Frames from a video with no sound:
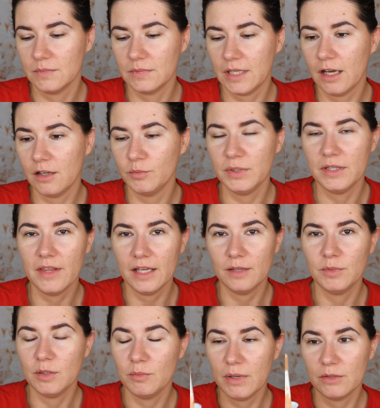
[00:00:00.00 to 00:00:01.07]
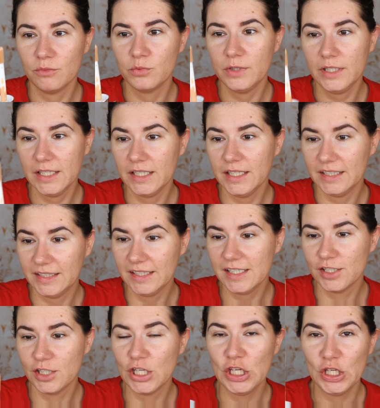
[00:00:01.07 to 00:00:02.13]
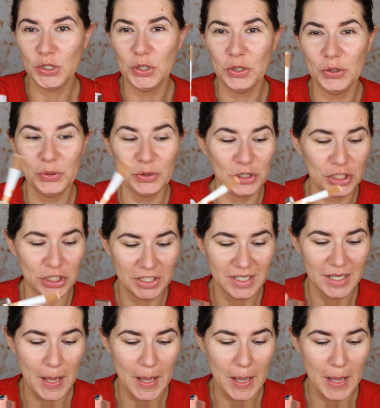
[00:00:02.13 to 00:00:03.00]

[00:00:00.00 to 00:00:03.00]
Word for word: can't be that big, but really it is huge.